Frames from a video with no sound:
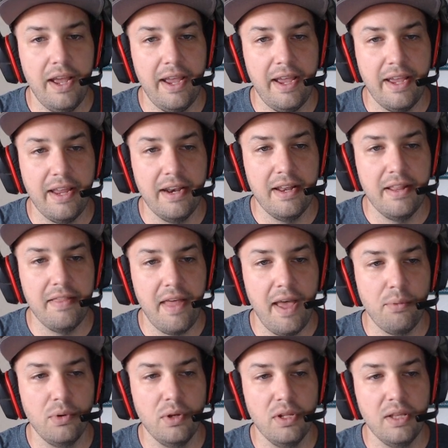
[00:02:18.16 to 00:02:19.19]
and
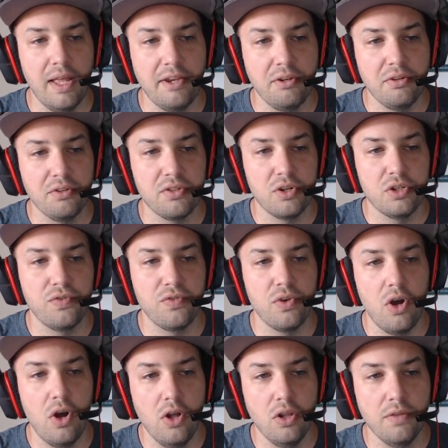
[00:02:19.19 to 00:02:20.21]
that will allow you to search
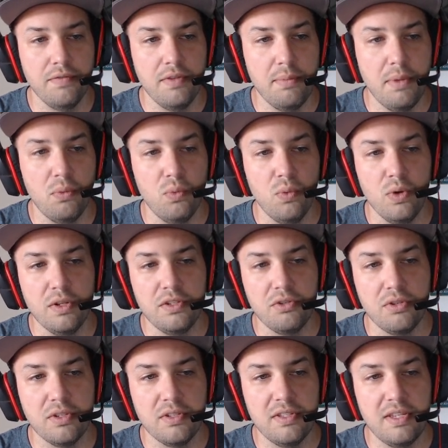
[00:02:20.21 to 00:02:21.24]
for all of them at once.
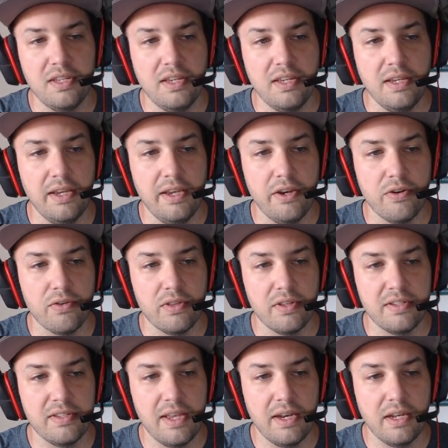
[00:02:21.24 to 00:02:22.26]
You can see here are the
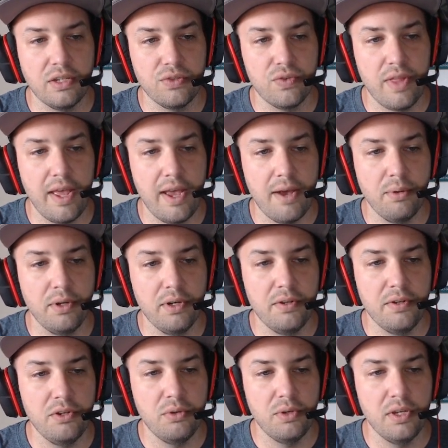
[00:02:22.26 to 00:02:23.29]
settings for that
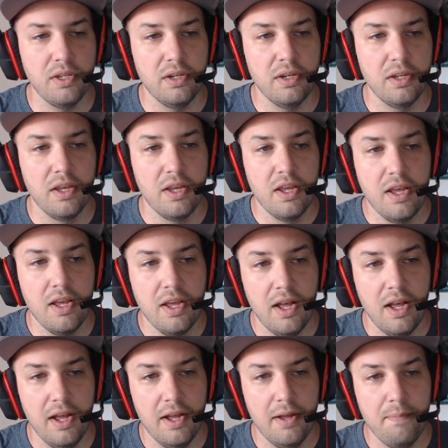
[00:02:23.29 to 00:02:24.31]
one. You can
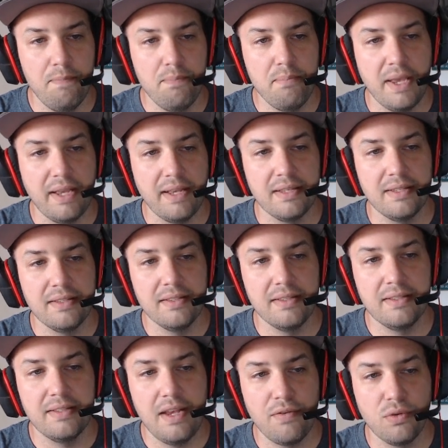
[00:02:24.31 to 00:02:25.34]
make
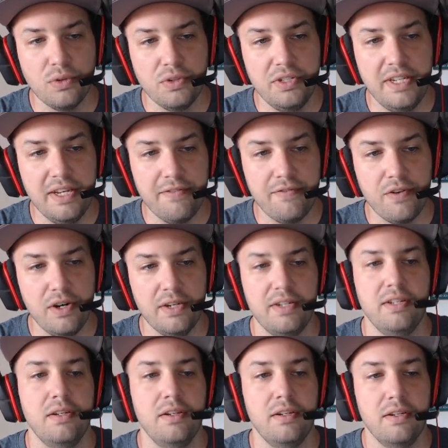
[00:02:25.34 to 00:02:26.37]
several
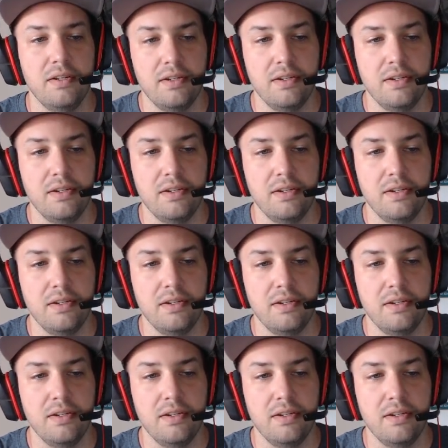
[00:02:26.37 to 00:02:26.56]
different